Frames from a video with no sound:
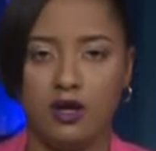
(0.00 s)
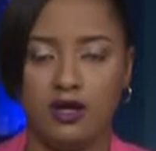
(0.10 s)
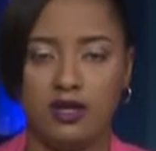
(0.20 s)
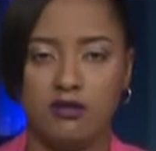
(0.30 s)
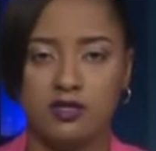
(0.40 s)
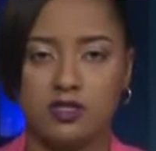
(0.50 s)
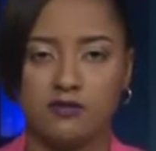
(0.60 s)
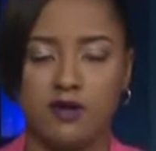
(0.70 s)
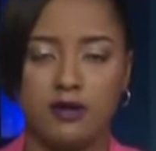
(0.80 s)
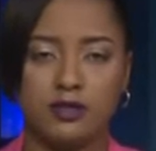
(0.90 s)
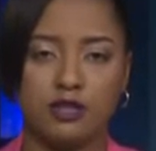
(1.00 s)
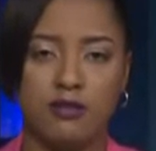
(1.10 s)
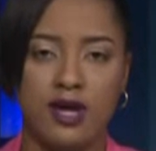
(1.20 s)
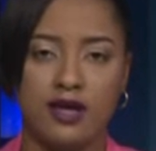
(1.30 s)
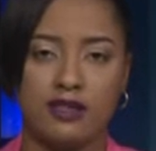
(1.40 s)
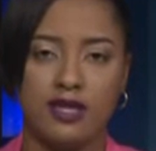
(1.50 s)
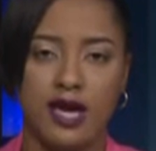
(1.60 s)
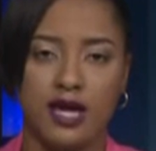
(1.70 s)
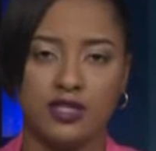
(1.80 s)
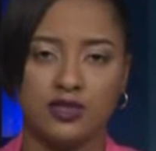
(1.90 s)
In news from Jamaica, the
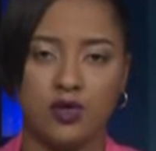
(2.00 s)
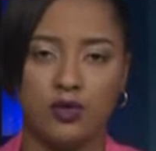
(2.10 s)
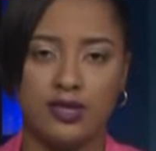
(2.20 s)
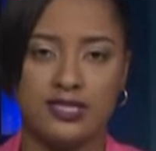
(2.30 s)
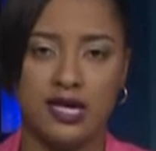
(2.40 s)
Andrew Holness